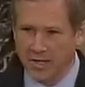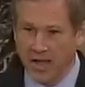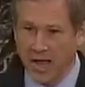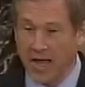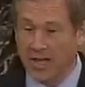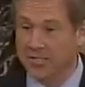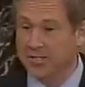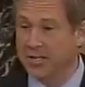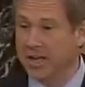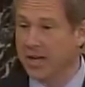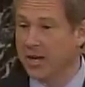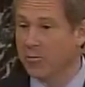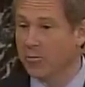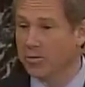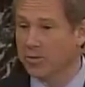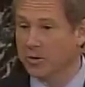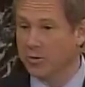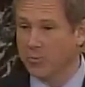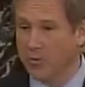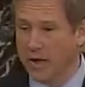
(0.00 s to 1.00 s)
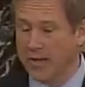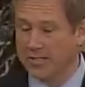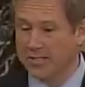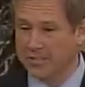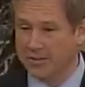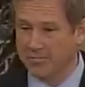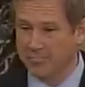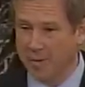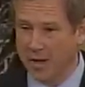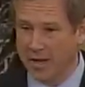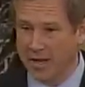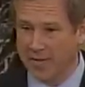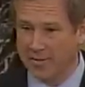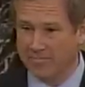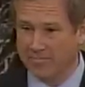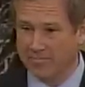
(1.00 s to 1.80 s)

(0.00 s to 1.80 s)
I said it was a waste of money.